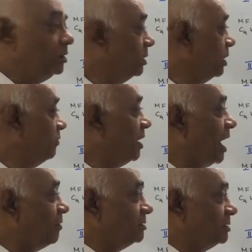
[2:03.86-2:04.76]
Here we
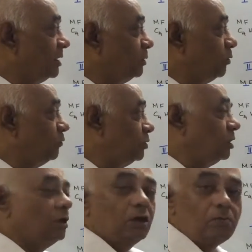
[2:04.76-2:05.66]
have a set of
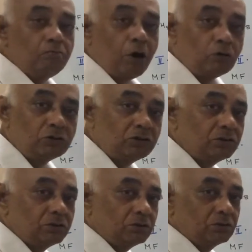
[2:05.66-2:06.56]
3
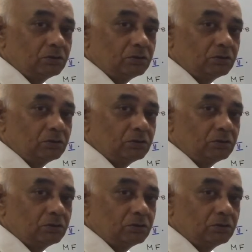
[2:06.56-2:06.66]
compounds,